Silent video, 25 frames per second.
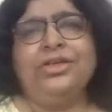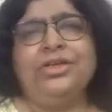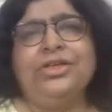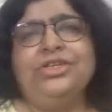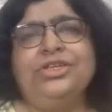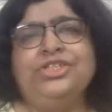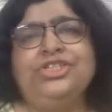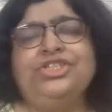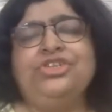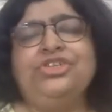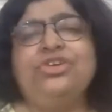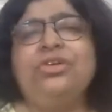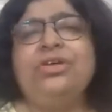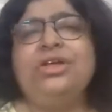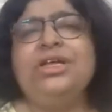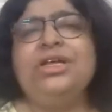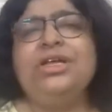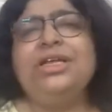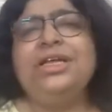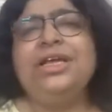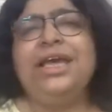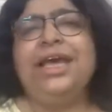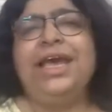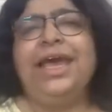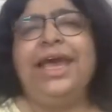So
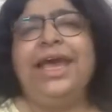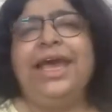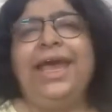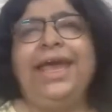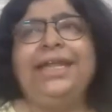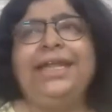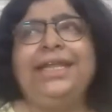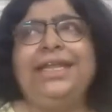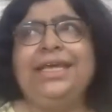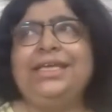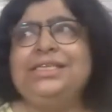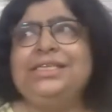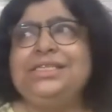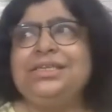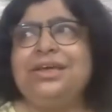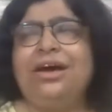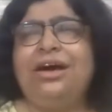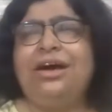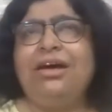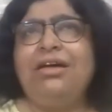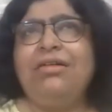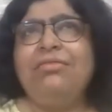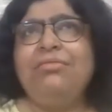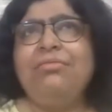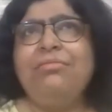it is
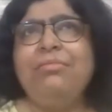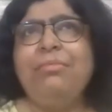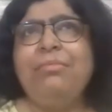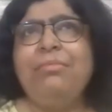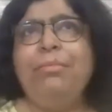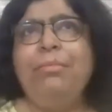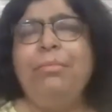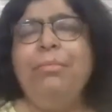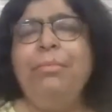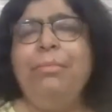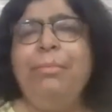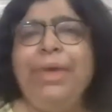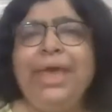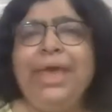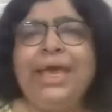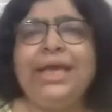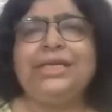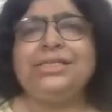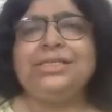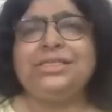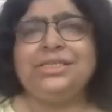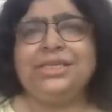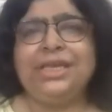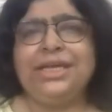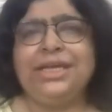a
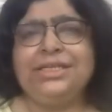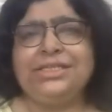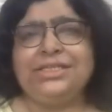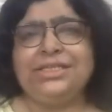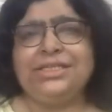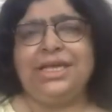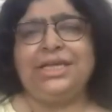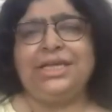mix. And